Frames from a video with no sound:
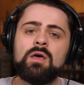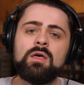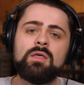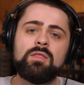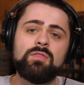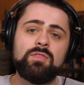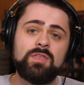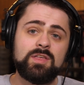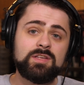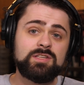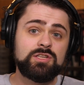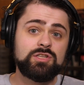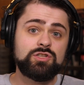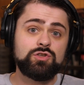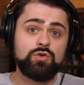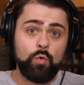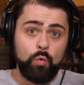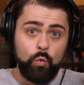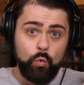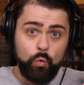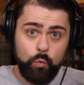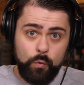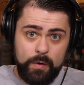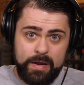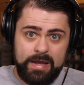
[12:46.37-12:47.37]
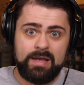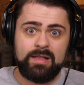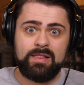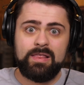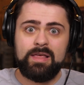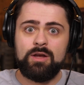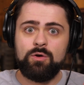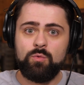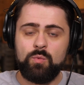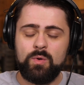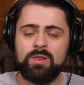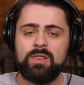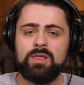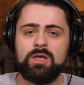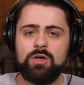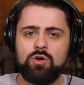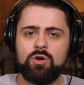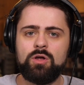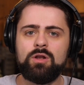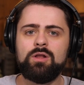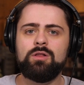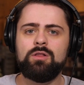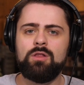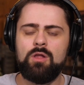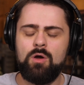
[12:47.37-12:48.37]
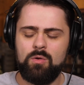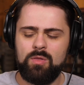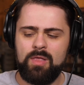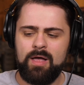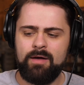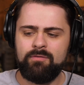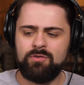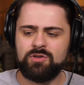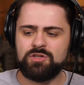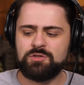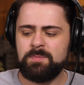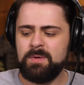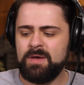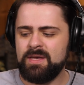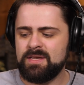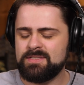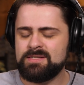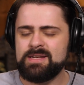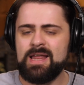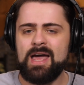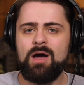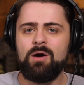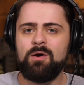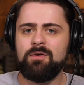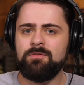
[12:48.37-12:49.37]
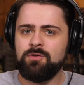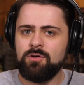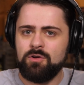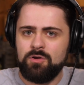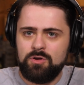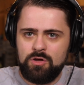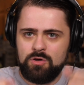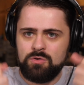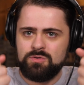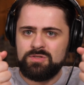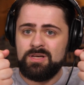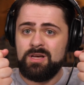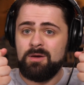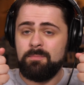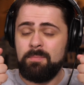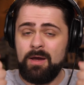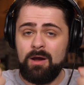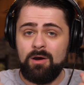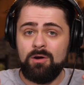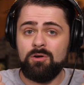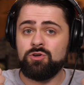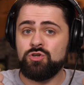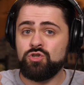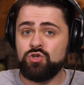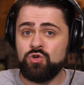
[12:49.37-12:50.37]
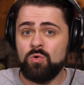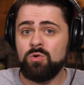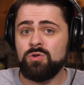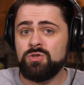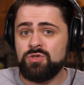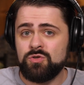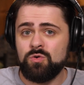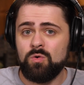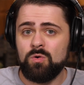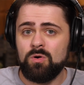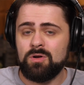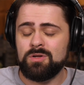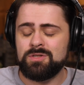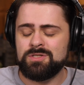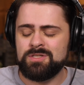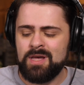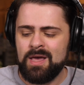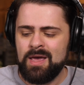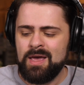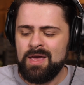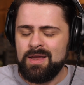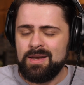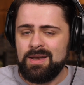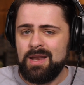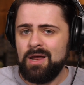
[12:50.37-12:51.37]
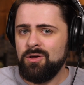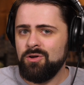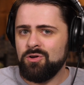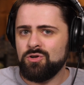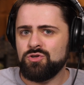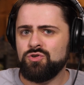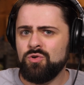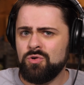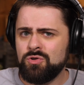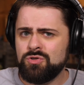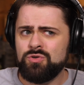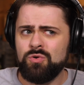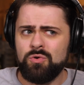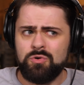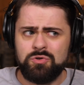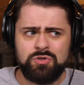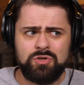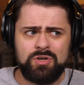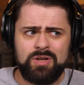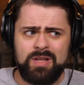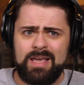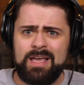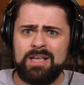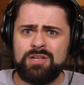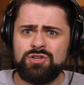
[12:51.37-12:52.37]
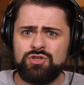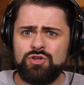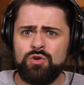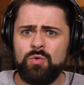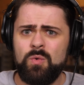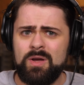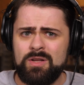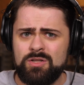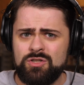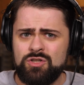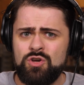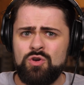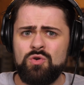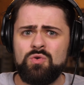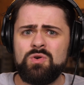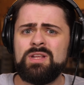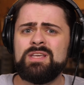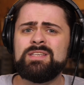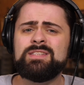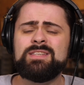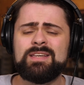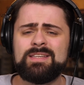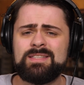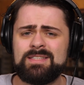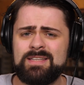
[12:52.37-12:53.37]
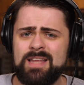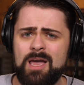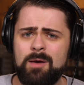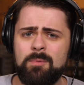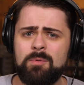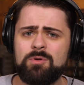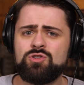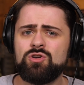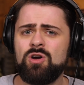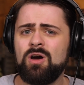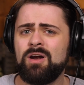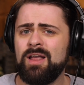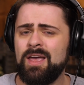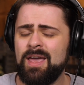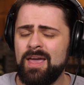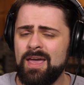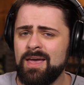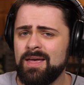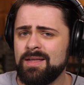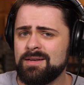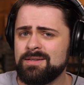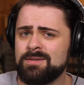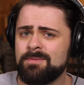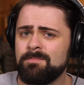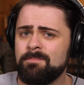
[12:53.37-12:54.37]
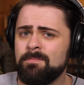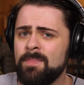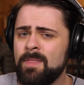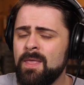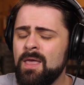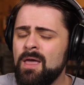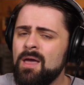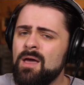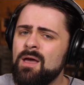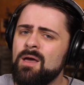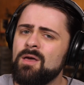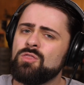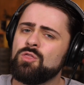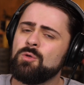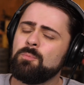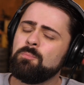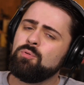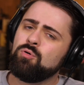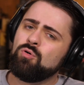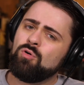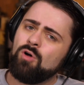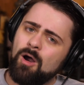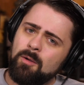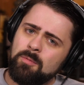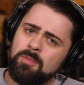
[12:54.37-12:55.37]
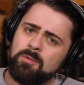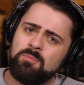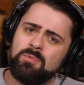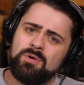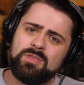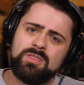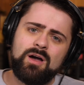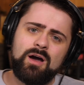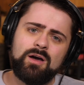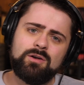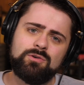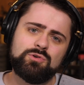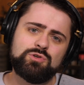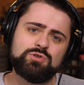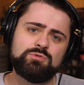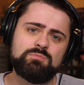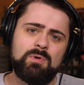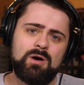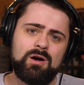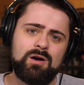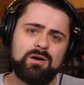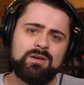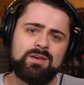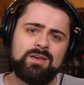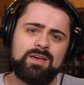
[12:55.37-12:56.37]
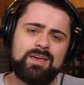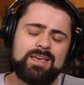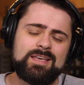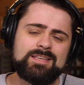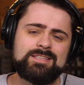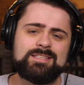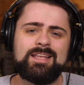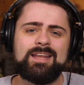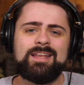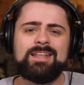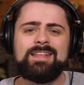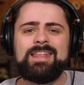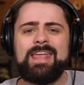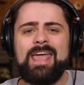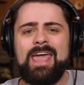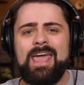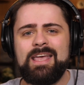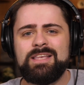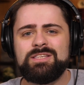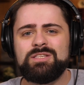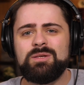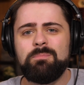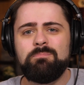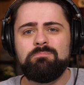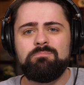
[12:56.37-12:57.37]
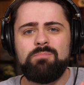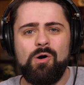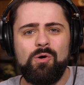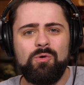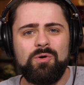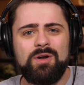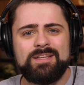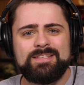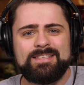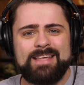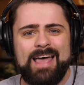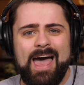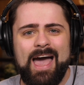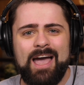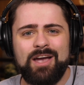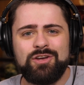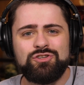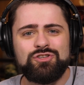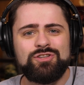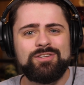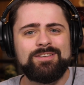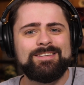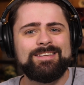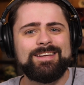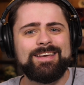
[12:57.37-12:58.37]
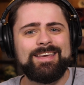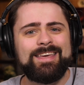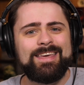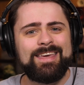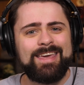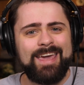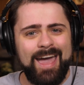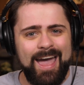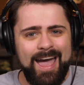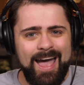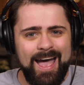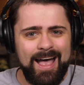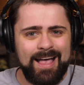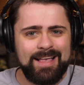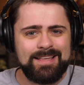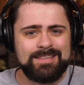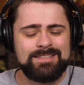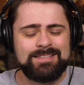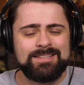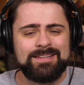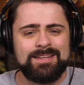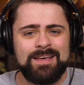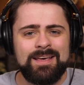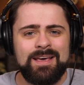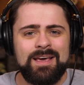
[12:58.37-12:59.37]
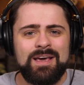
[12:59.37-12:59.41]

This is really, really good at low levels, because now if you're using a pair of short swords, now your short swords are each doing 2d6 damage on a hit. The problem with Hunter's Mark is that it takes a bonus action to cast.